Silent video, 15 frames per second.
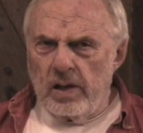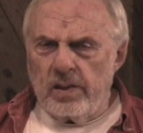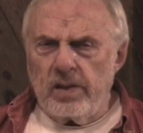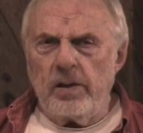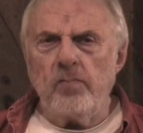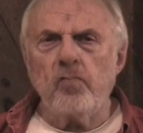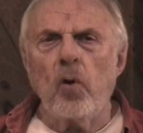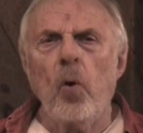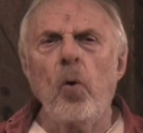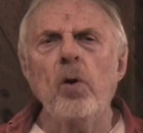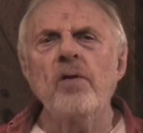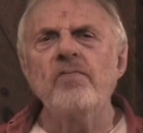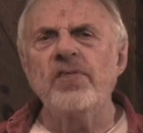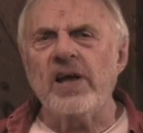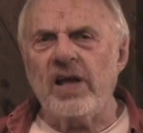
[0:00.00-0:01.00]
the
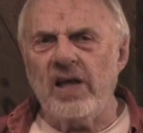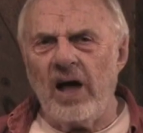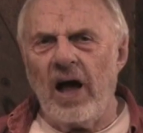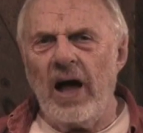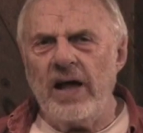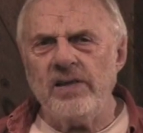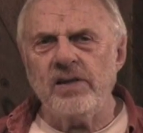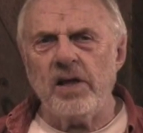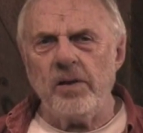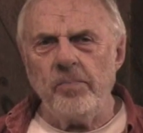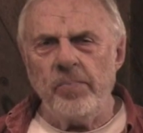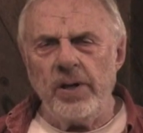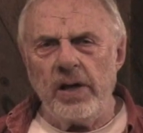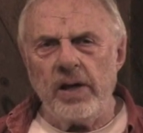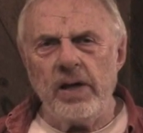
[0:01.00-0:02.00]
role of the guide can
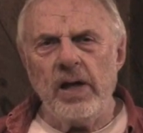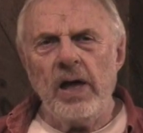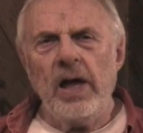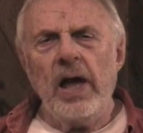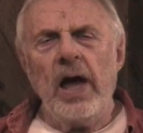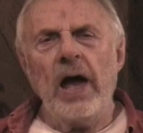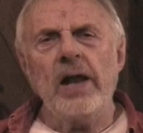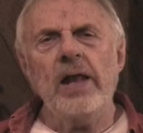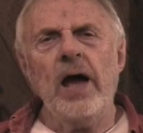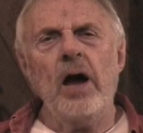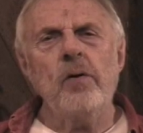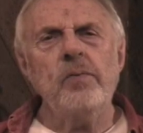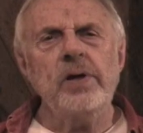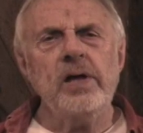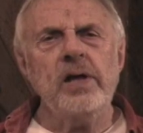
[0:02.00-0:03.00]
be, and
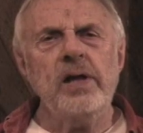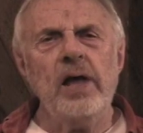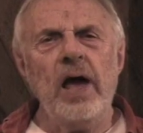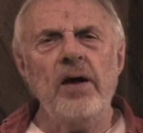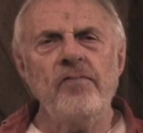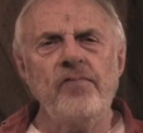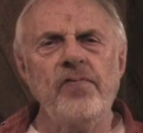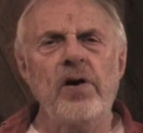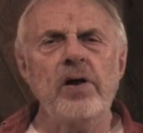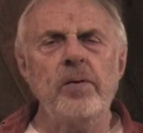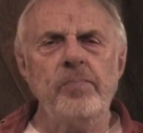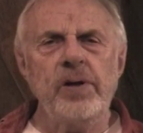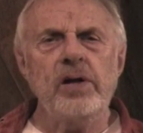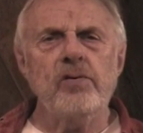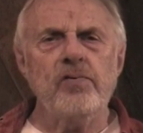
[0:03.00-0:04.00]
how we can have fun and
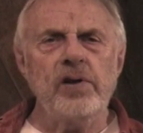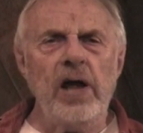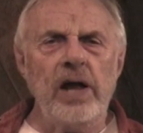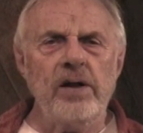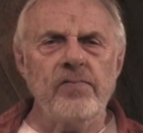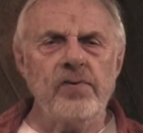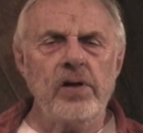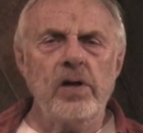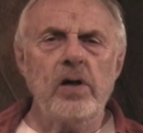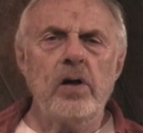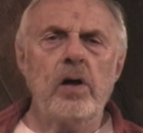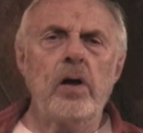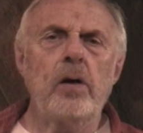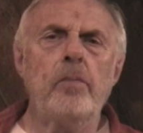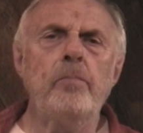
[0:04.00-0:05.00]
be creative
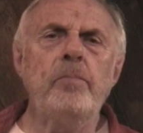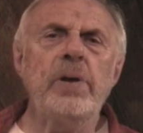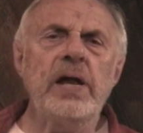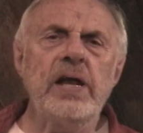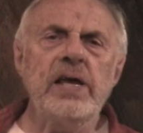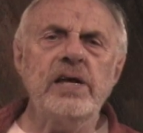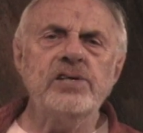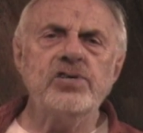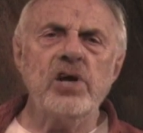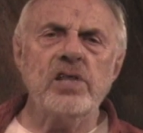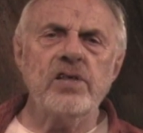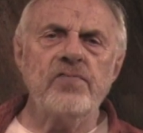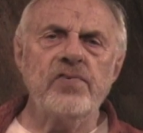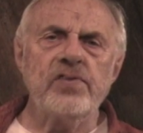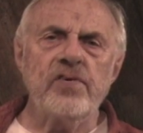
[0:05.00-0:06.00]
meeting each
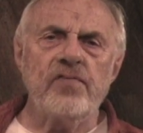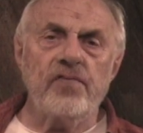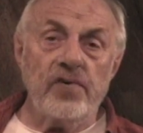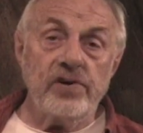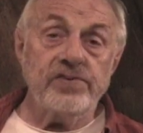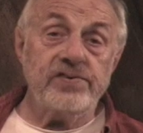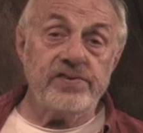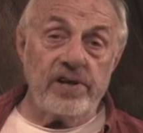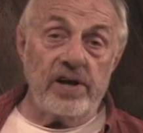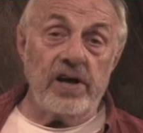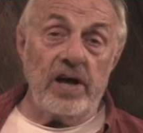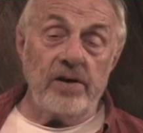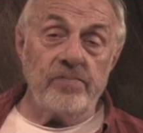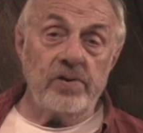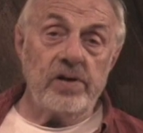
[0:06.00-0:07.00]
other for the first
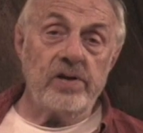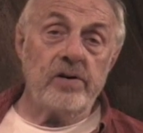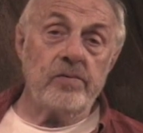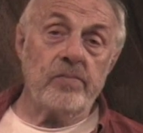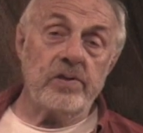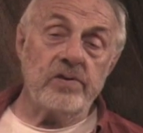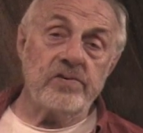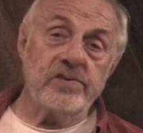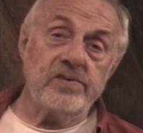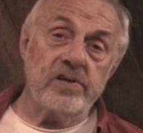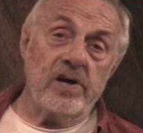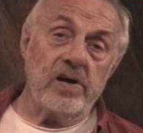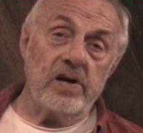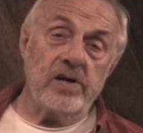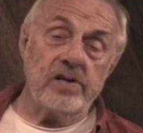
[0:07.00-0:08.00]
time, whether it's
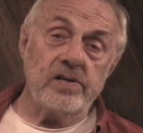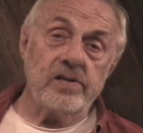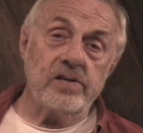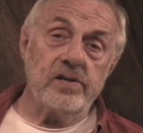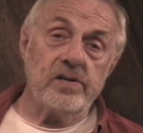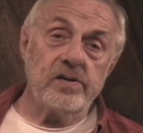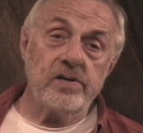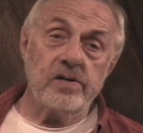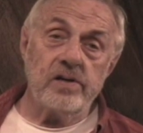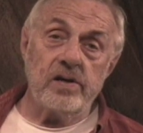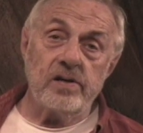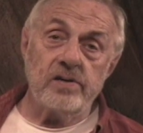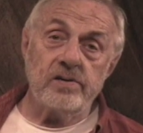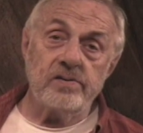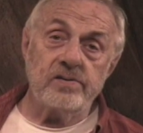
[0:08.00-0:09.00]
on
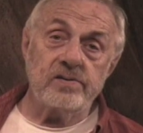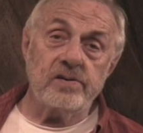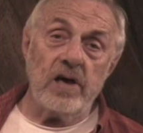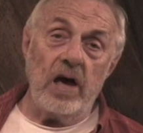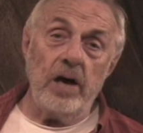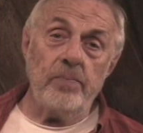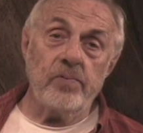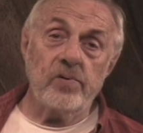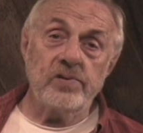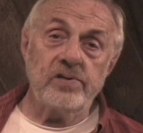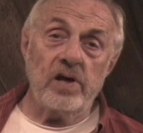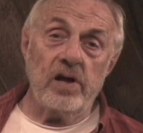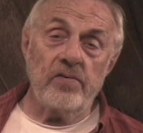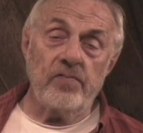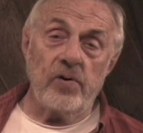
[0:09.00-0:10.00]
Skype or
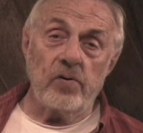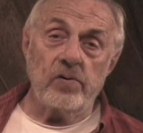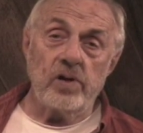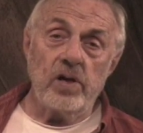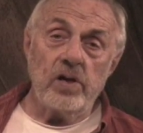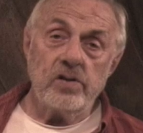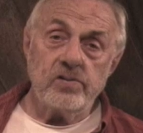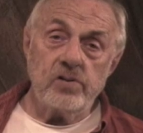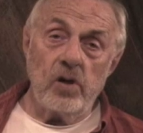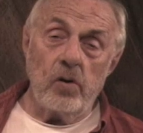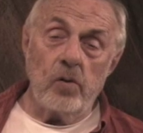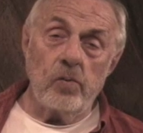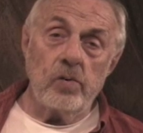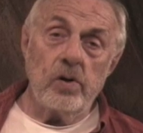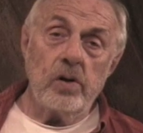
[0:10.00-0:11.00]
telephone.
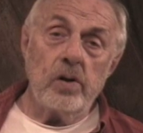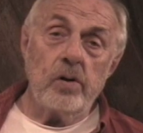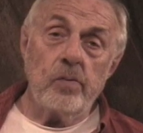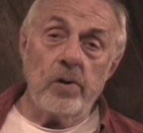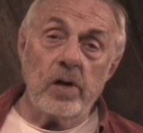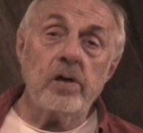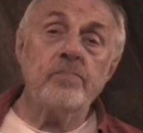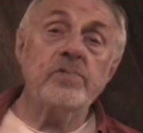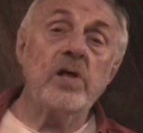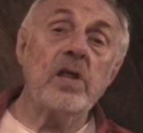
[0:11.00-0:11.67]
So, welcome to